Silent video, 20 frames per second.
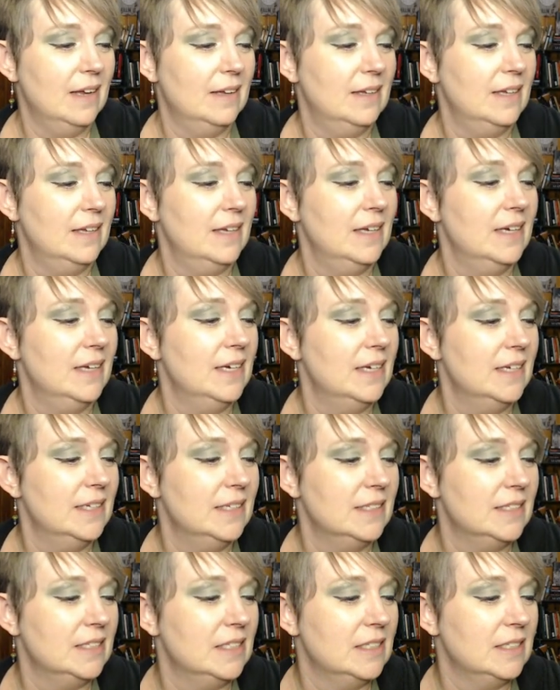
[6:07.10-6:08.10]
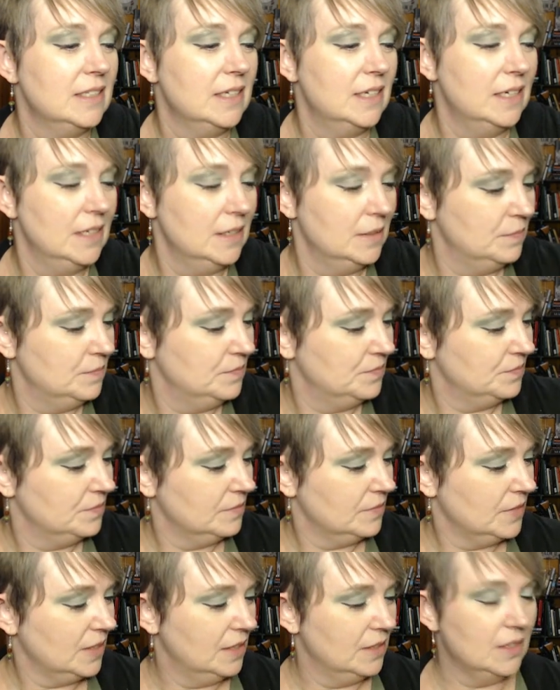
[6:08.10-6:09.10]
is
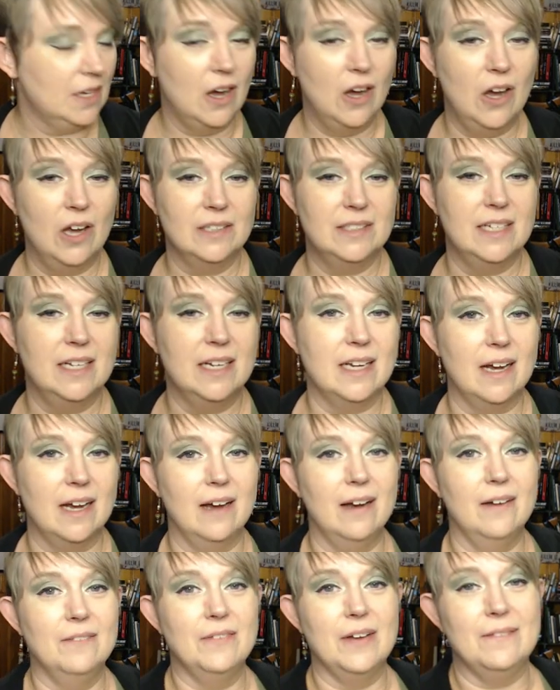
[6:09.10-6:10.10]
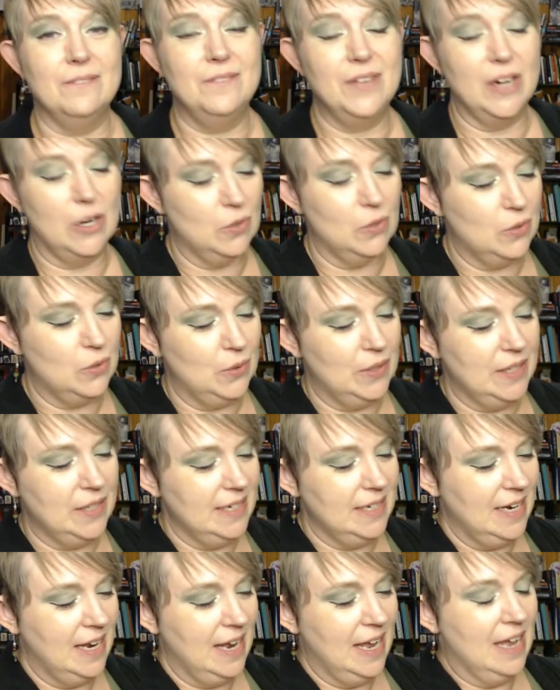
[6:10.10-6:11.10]
The Haunting of Velkwood.
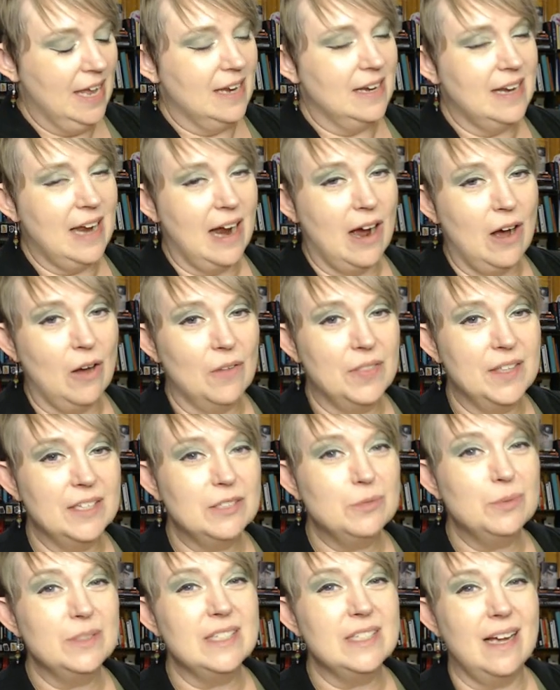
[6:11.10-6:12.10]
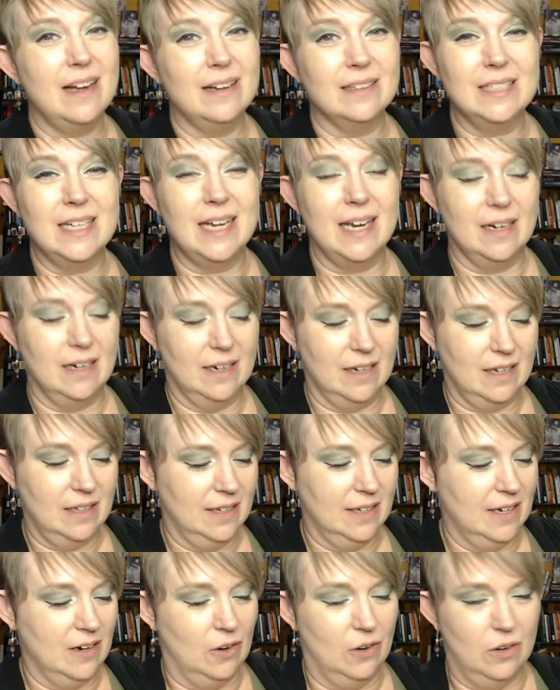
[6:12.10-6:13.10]
Now, this was not technically
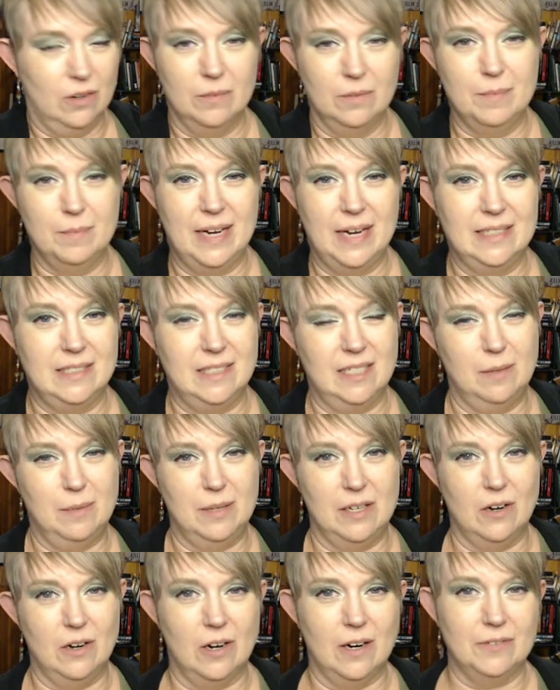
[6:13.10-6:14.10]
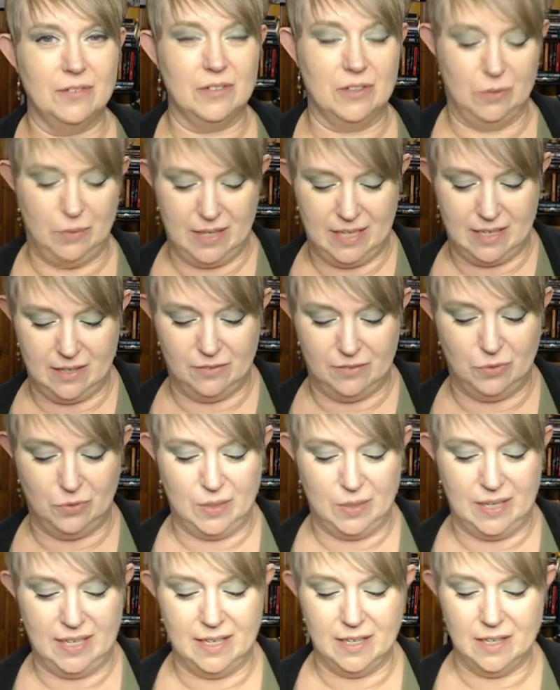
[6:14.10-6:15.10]
on my TBR for the week of
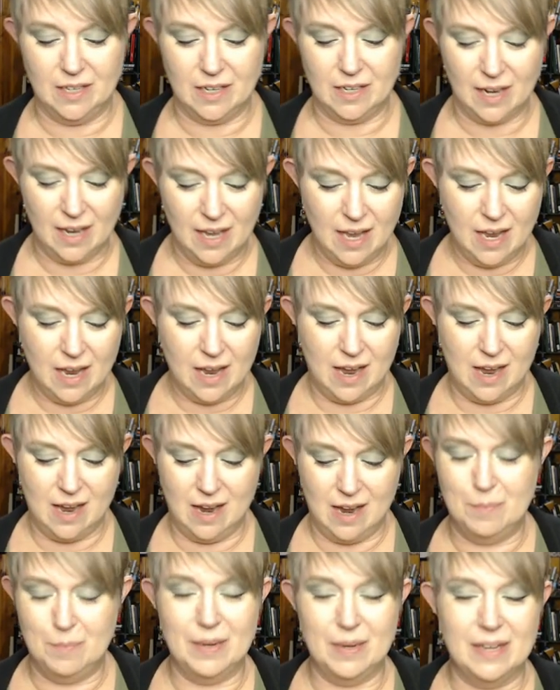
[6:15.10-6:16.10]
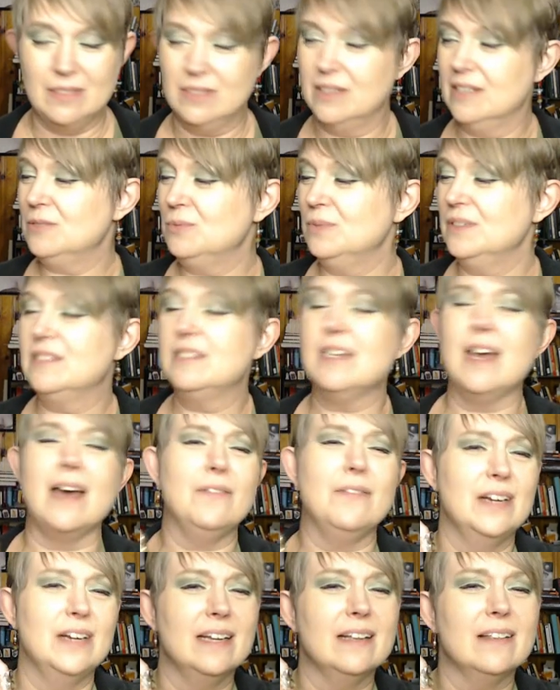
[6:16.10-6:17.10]
weird, but this would
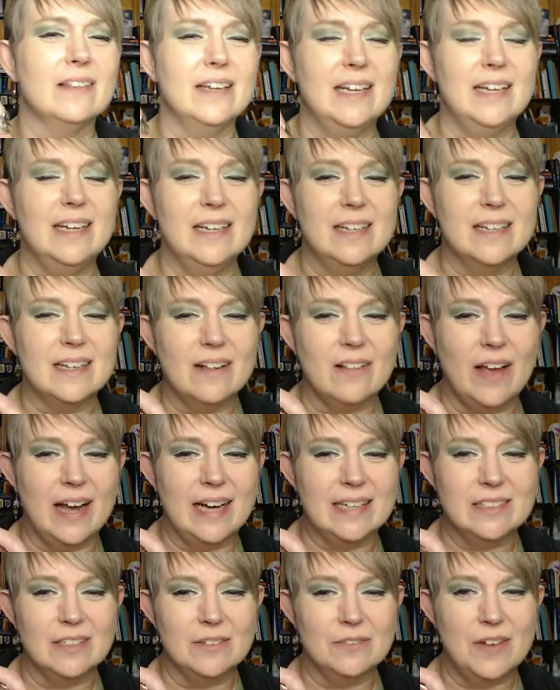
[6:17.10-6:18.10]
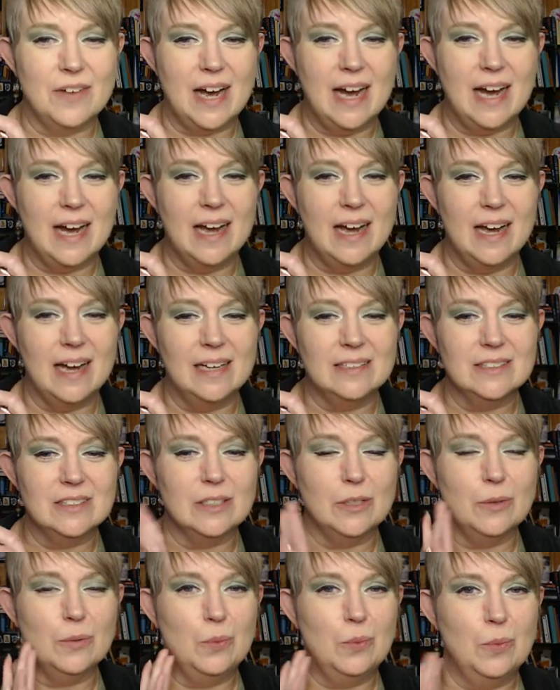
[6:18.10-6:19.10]
definitely classify as
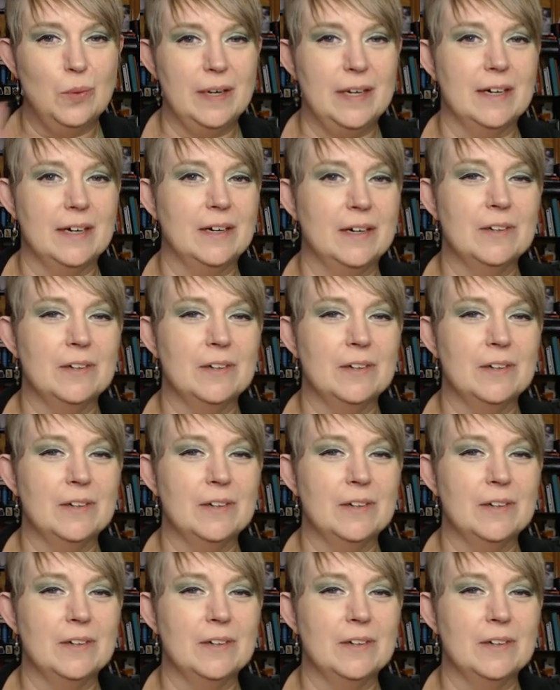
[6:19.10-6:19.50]
weird.